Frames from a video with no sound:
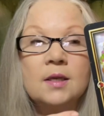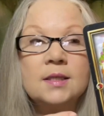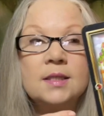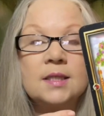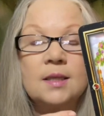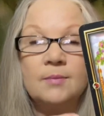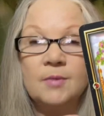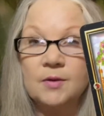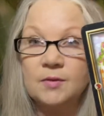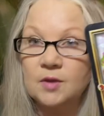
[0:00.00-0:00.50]

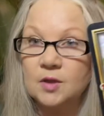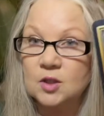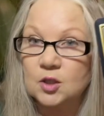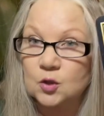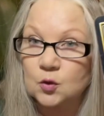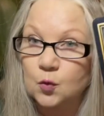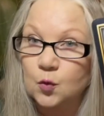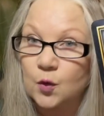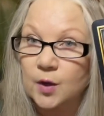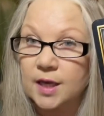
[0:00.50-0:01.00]
some of the
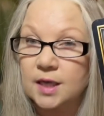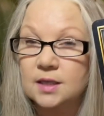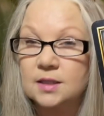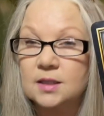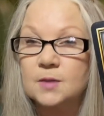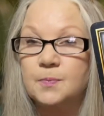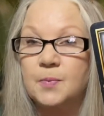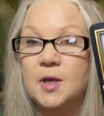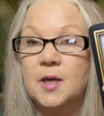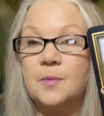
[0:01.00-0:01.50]

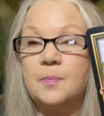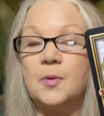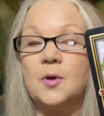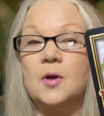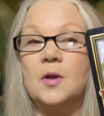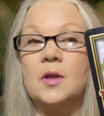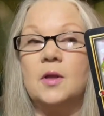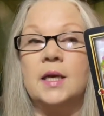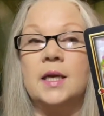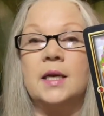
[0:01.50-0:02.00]
sweetest
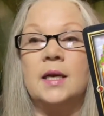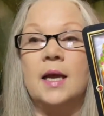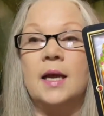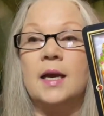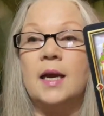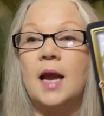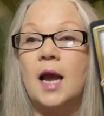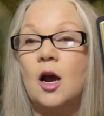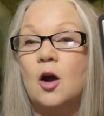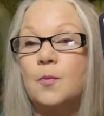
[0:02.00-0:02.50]
people and
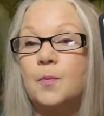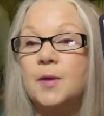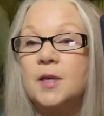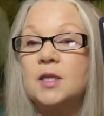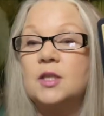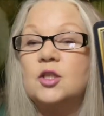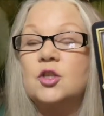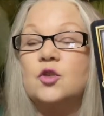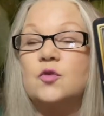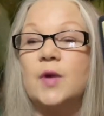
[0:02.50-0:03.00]

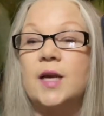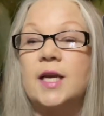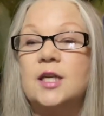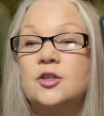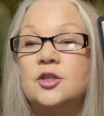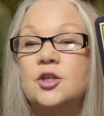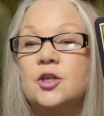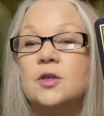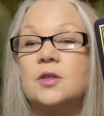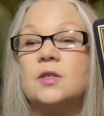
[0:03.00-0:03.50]
helping
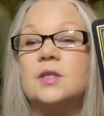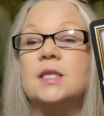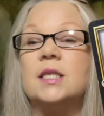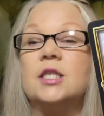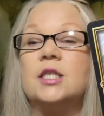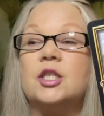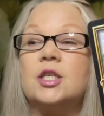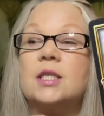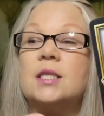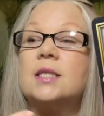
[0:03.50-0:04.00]
strangers
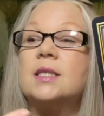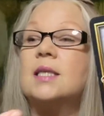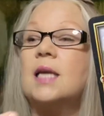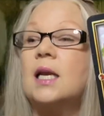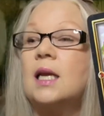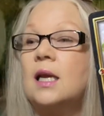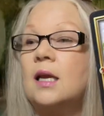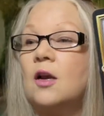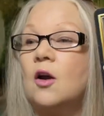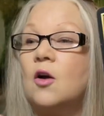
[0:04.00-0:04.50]
and just
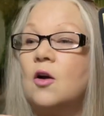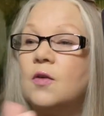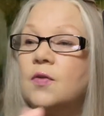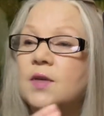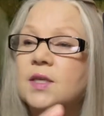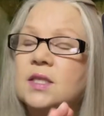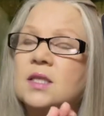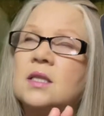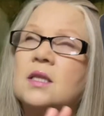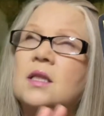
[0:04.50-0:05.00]
sending all
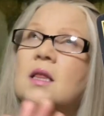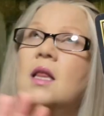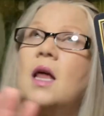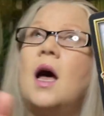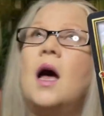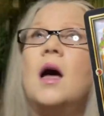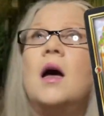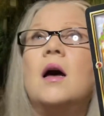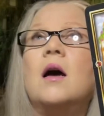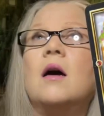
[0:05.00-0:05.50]
this
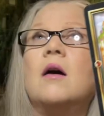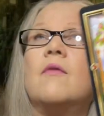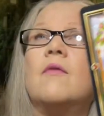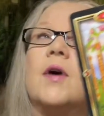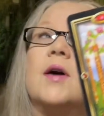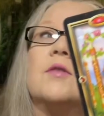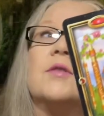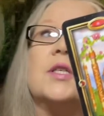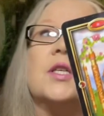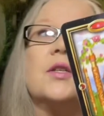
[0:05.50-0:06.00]
love
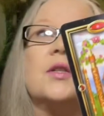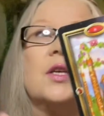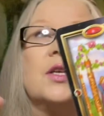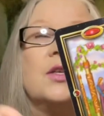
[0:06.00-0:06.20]
out to the